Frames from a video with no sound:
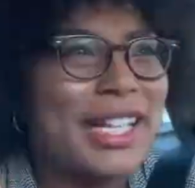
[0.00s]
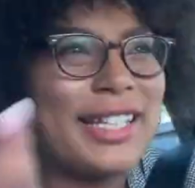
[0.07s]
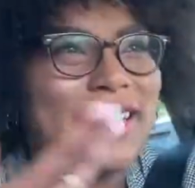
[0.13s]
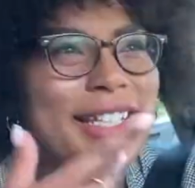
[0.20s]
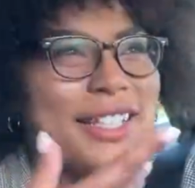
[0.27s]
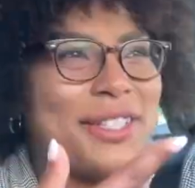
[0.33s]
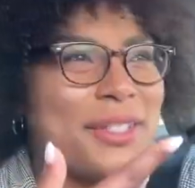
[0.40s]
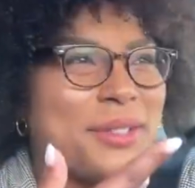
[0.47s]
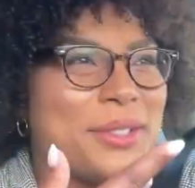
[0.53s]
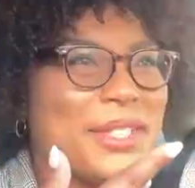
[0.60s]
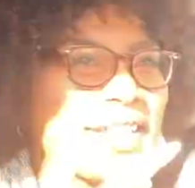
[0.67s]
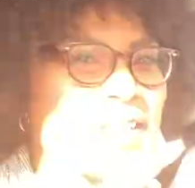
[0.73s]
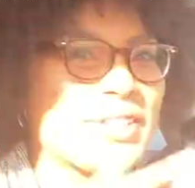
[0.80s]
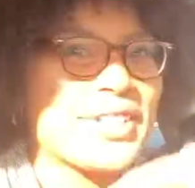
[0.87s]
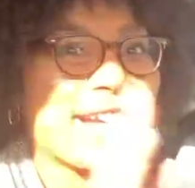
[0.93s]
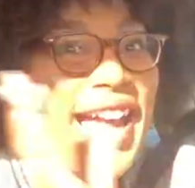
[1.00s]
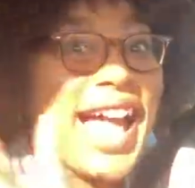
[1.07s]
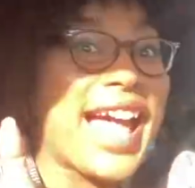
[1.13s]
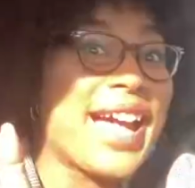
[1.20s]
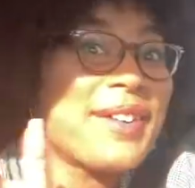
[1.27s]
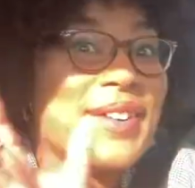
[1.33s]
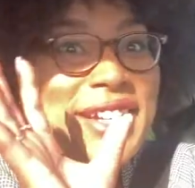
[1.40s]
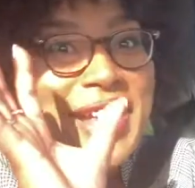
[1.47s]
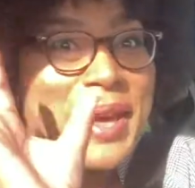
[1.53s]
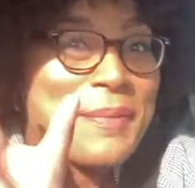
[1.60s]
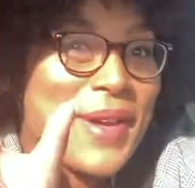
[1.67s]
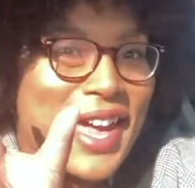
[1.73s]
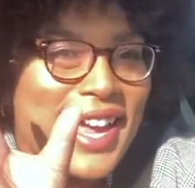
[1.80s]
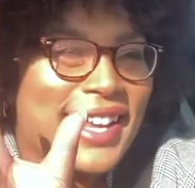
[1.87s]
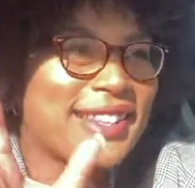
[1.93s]
and then you do it and you're like, ah, I wasn't that
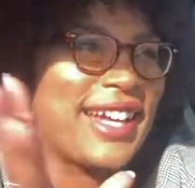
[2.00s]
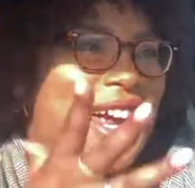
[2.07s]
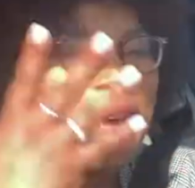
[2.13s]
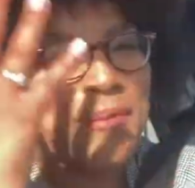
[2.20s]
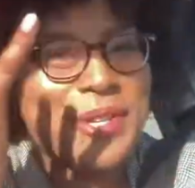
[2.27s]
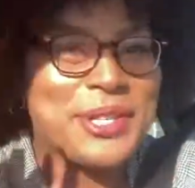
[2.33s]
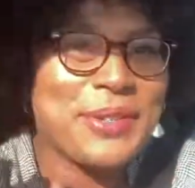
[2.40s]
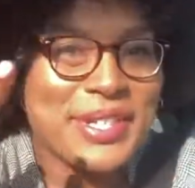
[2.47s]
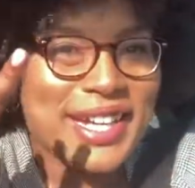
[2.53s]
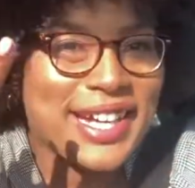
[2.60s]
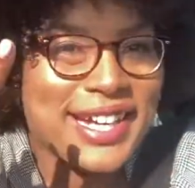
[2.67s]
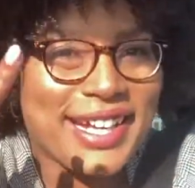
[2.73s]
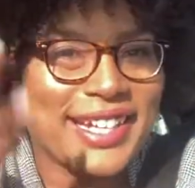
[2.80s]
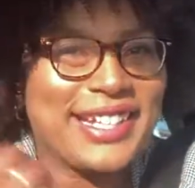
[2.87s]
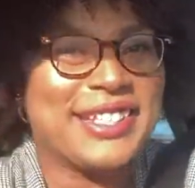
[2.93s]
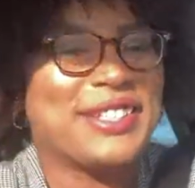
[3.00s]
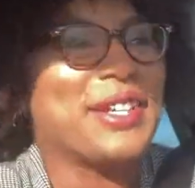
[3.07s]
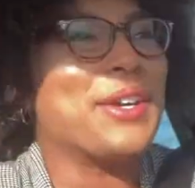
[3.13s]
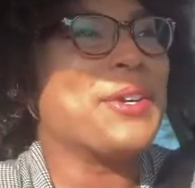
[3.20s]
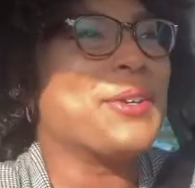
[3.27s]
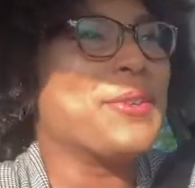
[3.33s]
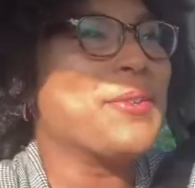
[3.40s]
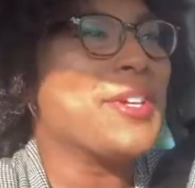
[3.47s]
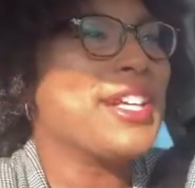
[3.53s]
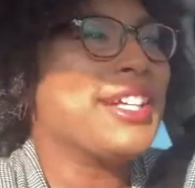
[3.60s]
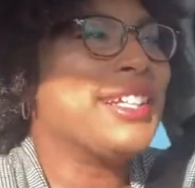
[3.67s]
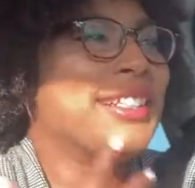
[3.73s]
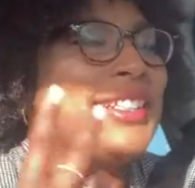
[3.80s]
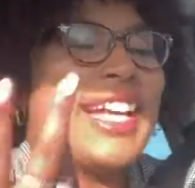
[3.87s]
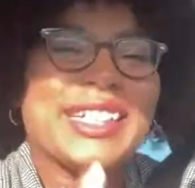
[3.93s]
bad. Like I'm gonna do it again. So
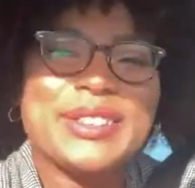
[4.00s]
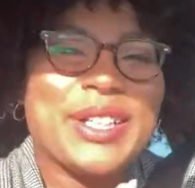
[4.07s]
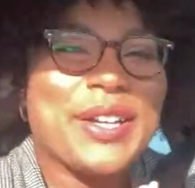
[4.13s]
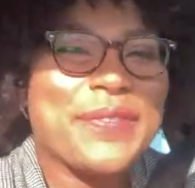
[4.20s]
that's how I